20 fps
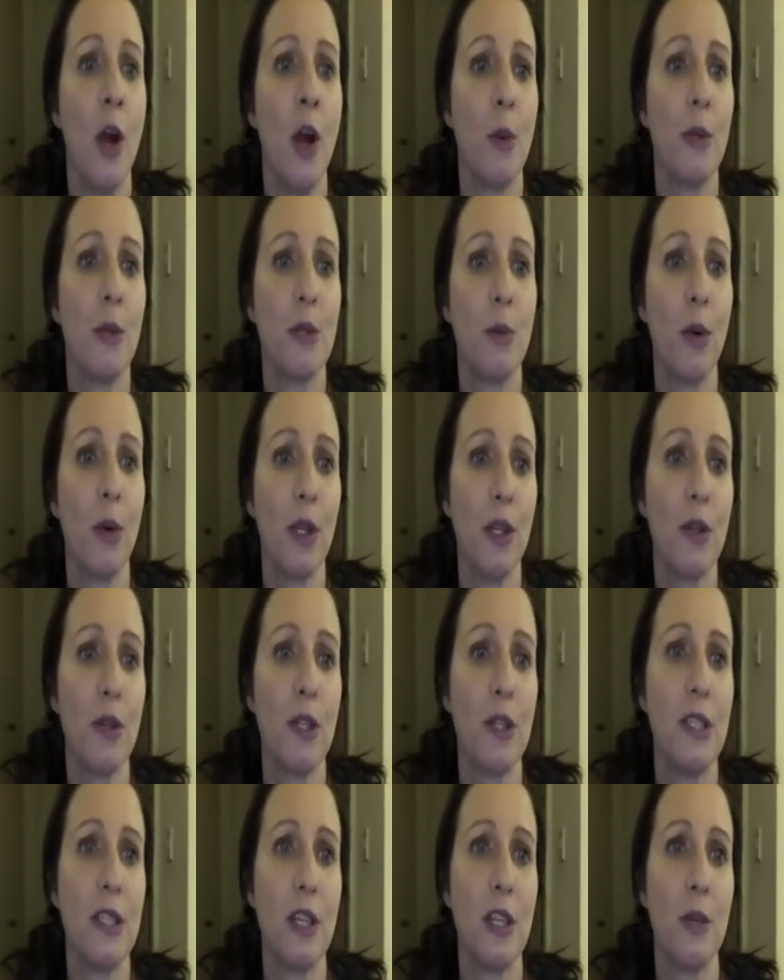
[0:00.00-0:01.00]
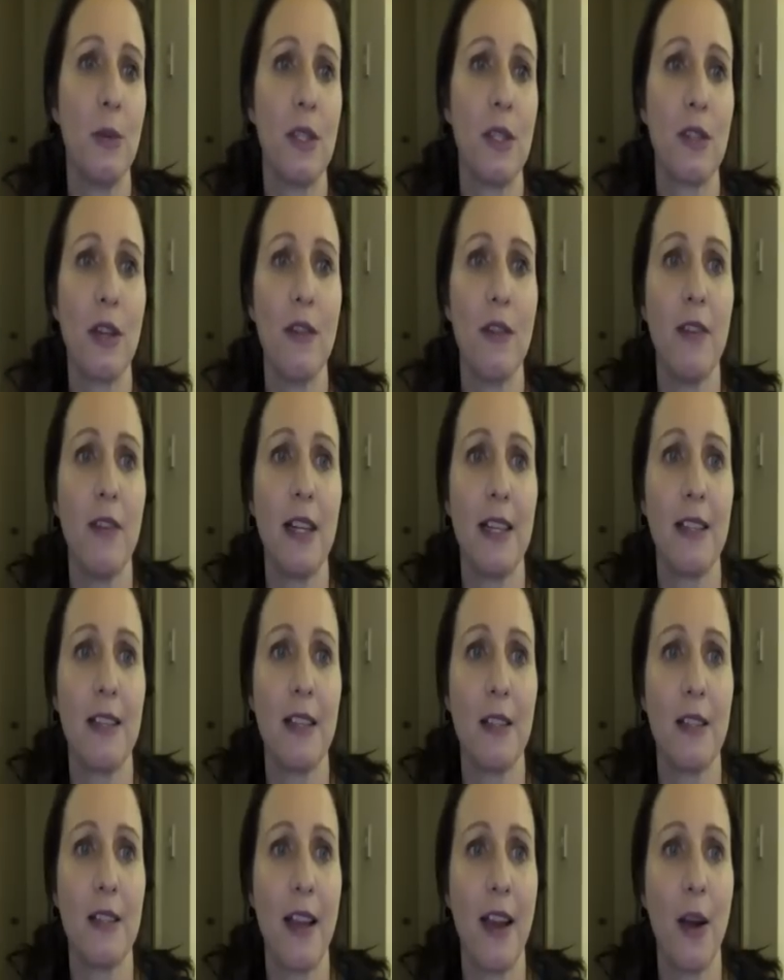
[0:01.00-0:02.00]
Whereas what you can do with Scrivener,
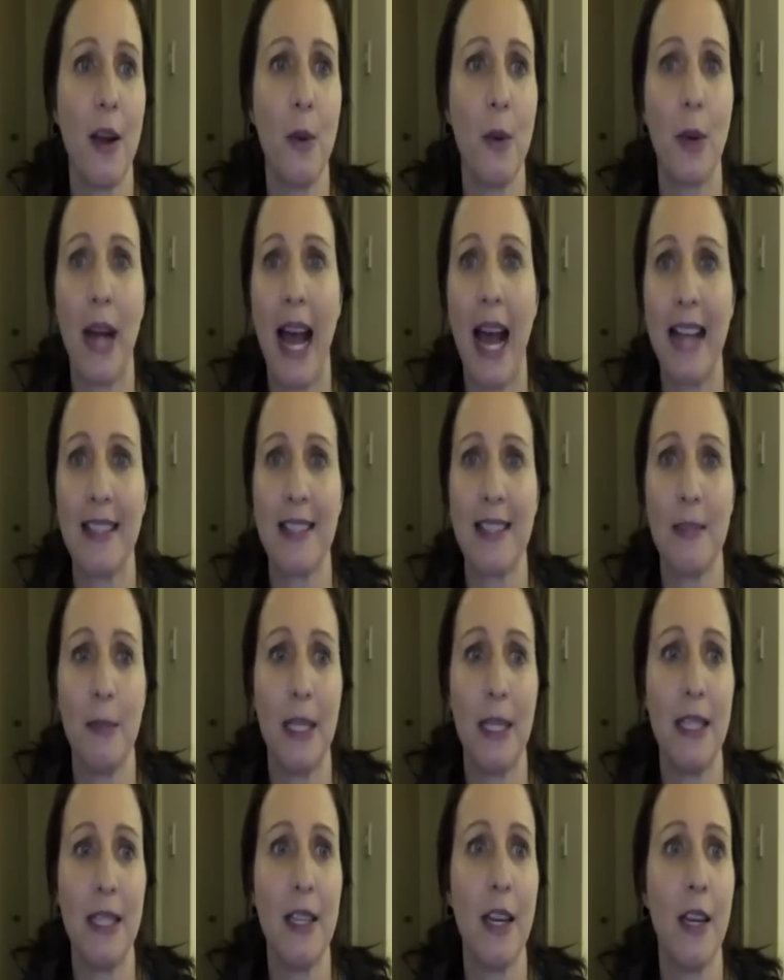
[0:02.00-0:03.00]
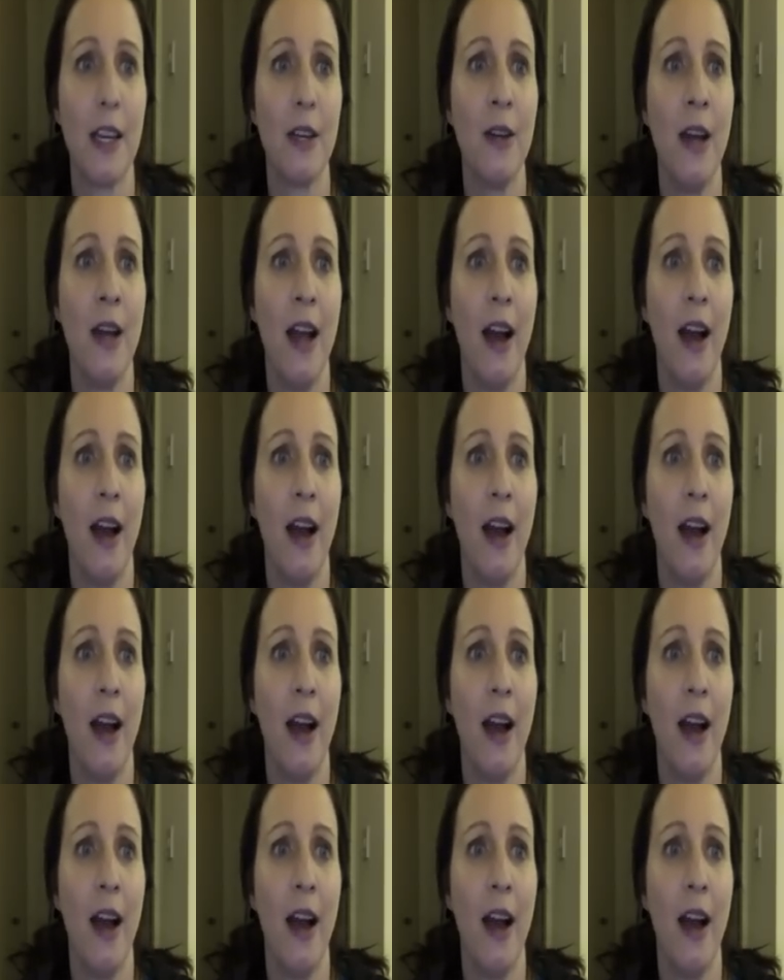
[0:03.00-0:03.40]
so say I want to add something new,